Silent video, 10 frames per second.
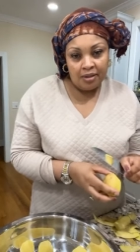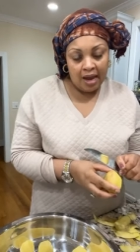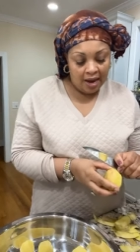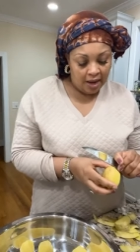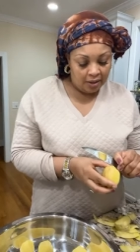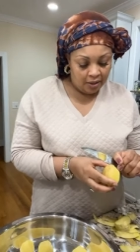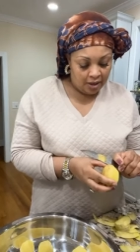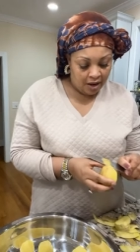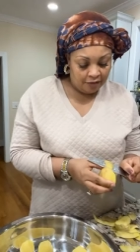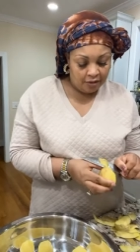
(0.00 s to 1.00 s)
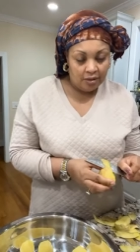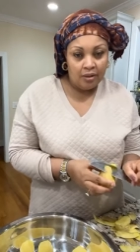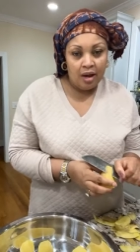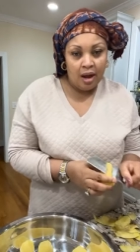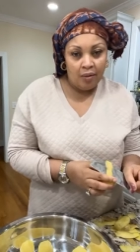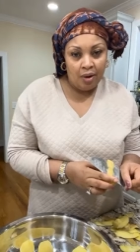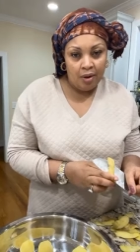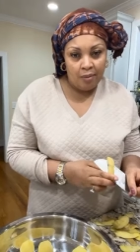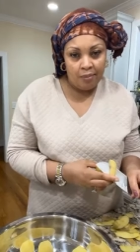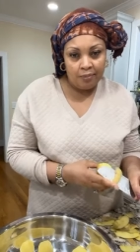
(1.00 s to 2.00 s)
Miss Diane, good afternoon. How are
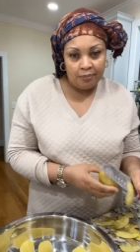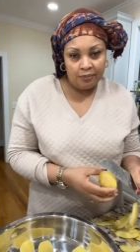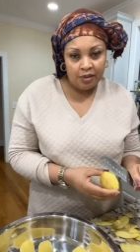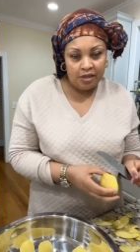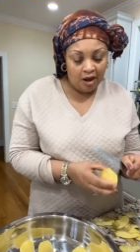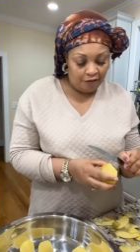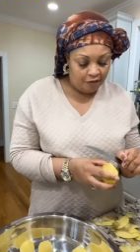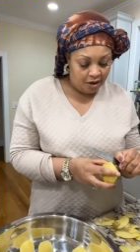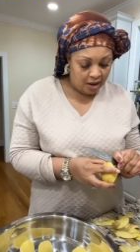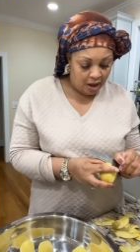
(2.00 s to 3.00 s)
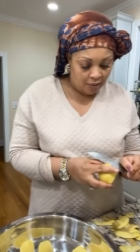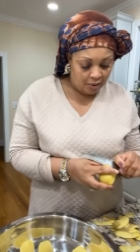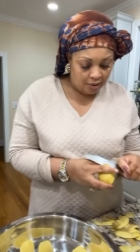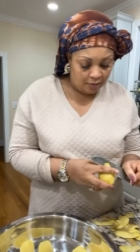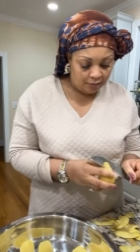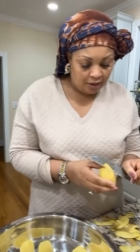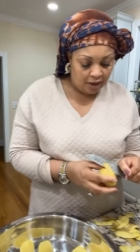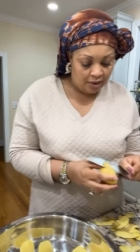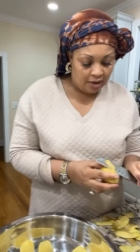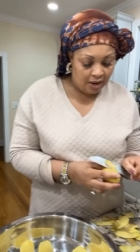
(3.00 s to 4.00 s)
you? Stephanie, how are you?
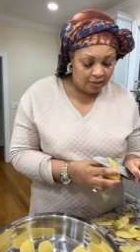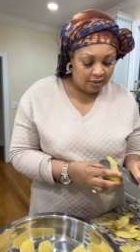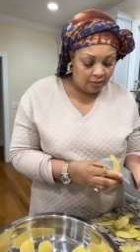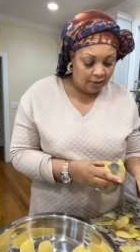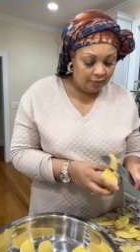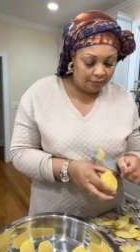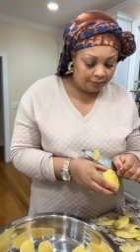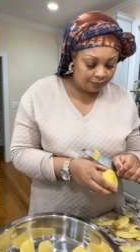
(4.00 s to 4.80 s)
How are you guys doing?